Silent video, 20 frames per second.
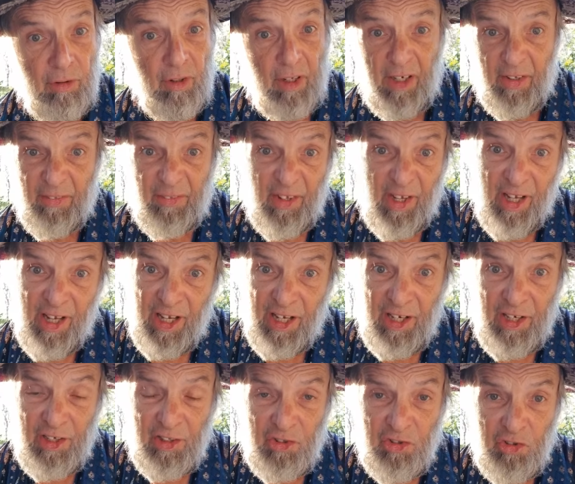at the
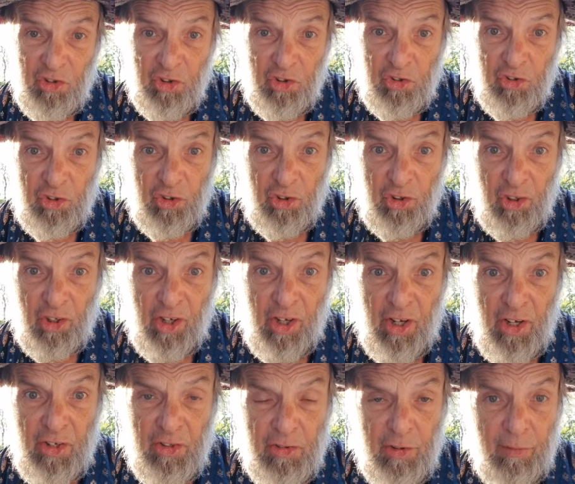ancient turtle
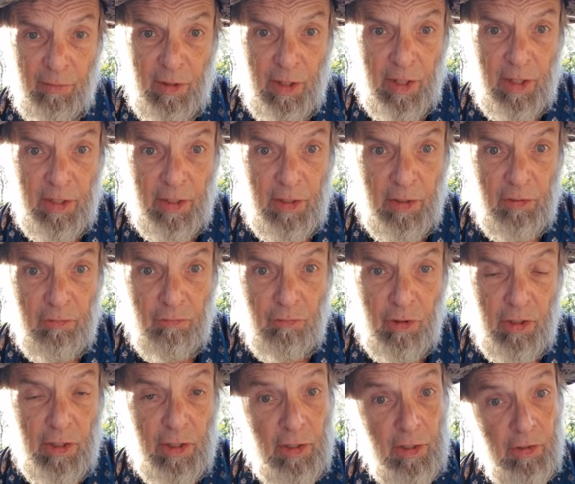age of
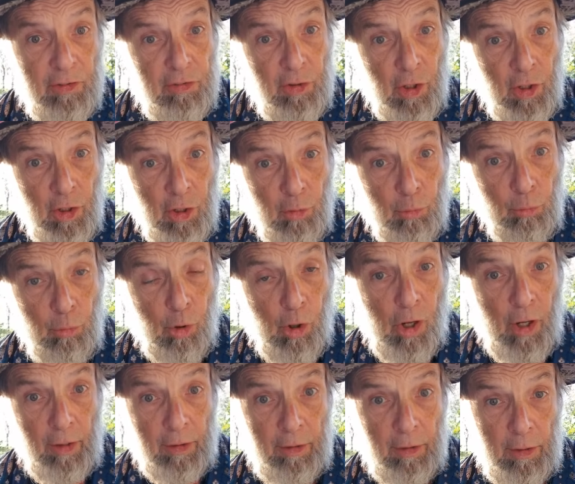83, is
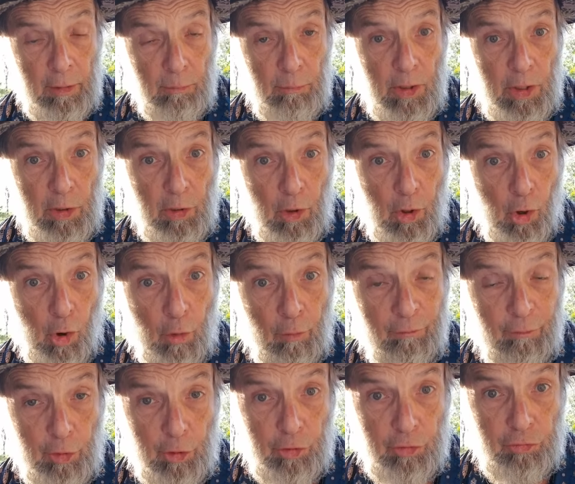walking me
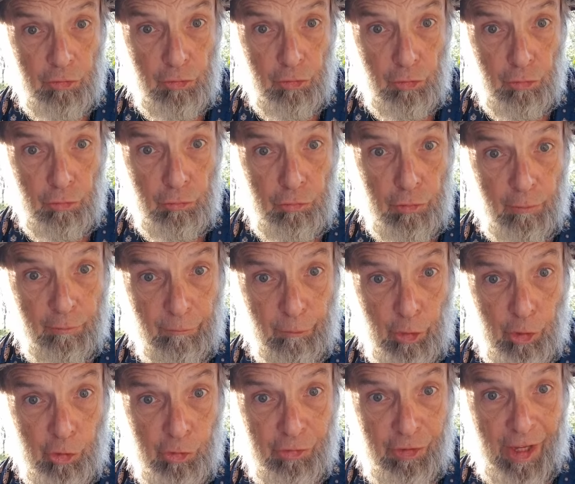over to the
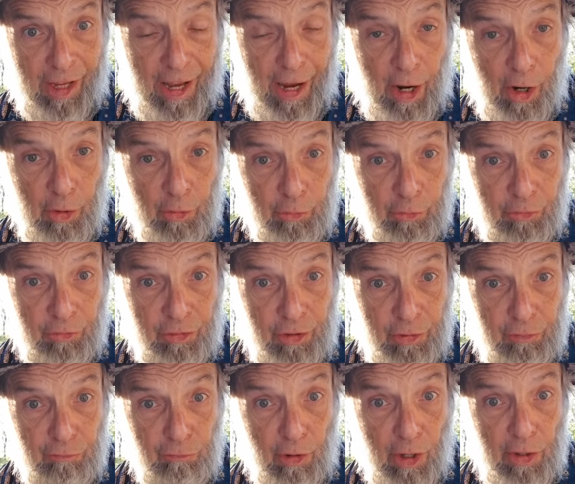first house he
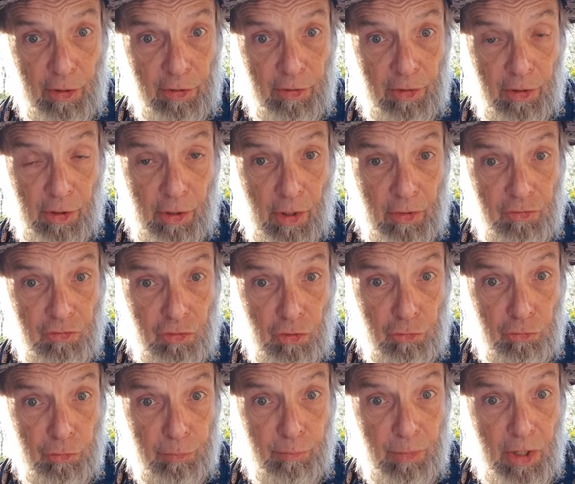rented on
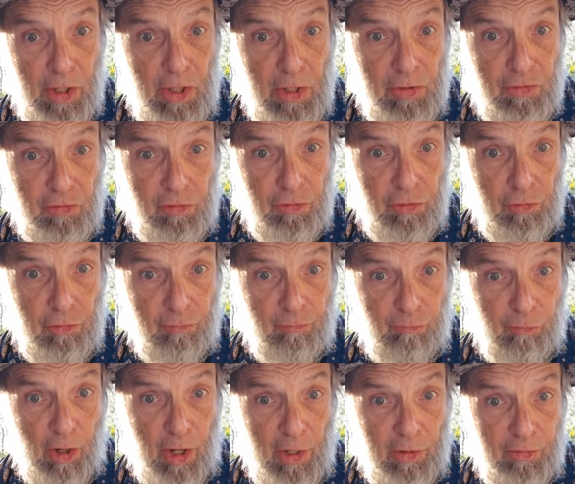Juno Beach, to
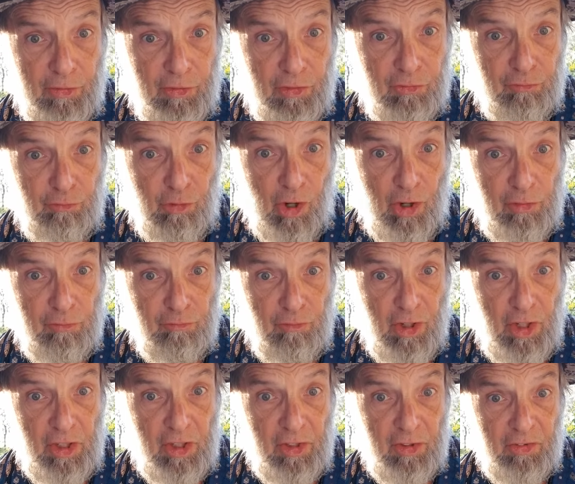Francis
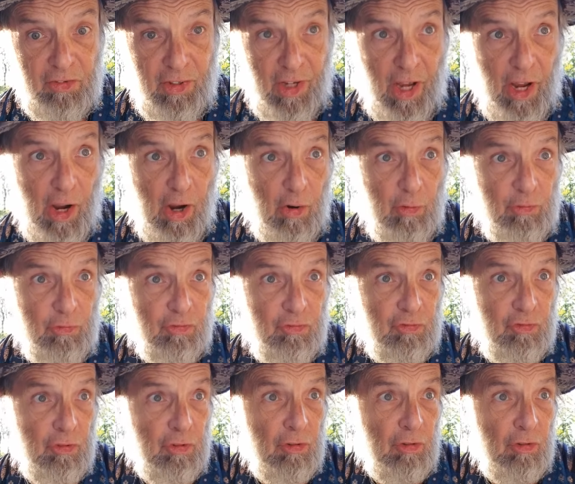Rodriguez's house.